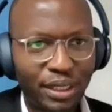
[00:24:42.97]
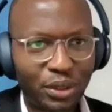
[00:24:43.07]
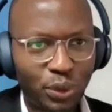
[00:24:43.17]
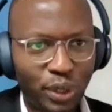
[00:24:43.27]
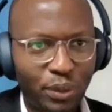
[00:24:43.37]

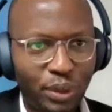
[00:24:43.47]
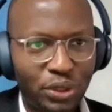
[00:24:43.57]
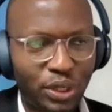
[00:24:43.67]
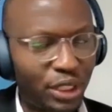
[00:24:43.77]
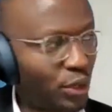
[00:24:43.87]
uh, to the
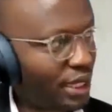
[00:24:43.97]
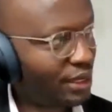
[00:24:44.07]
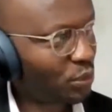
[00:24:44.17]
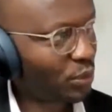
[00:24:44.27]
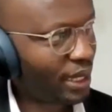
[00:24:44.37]
question that you
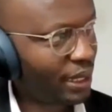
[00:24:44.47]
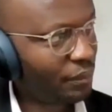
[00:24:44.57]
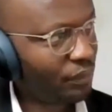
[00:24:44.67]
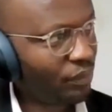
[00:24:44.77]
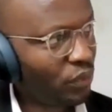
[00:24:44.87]
asked,
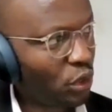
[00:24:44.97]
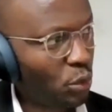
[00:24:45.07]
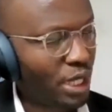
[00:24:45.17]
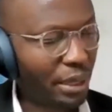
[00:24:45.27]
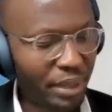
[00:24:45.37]
where
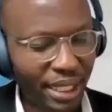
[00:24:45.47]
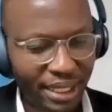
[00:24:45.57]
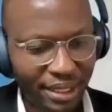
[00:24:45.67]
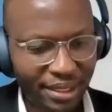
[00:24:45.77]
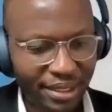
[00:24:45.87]
you come in
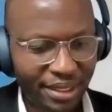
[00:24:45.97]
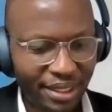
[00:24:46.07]
and